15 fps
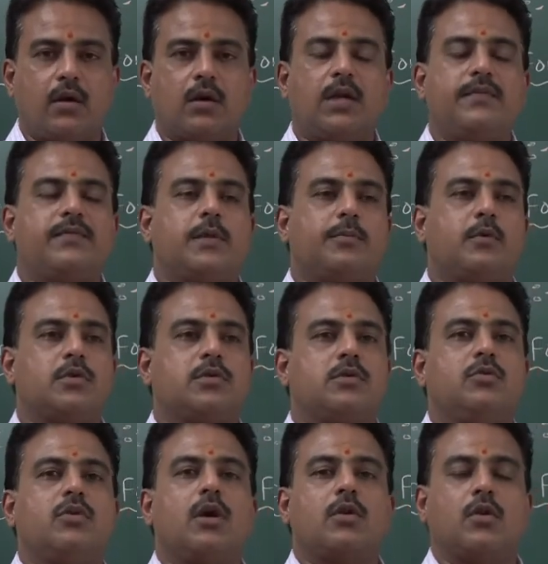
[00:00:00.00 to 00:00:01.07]
or if suppose
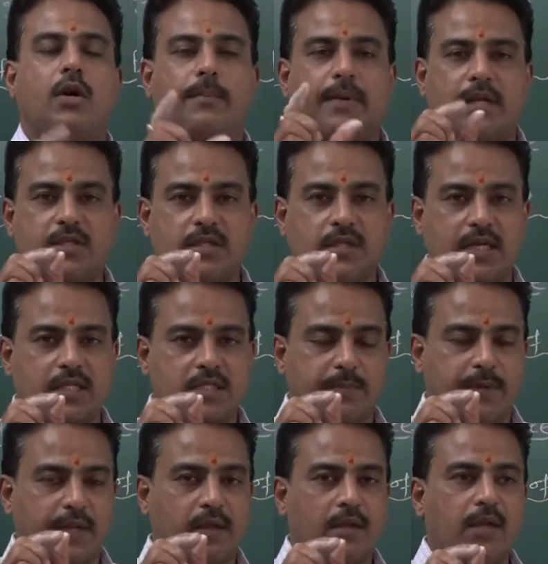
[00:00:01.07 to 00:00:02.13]
you are compressing that
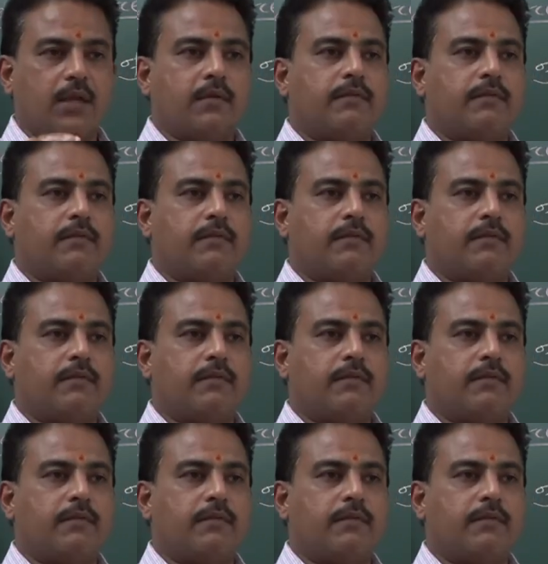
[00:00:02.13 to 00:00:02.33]
spring,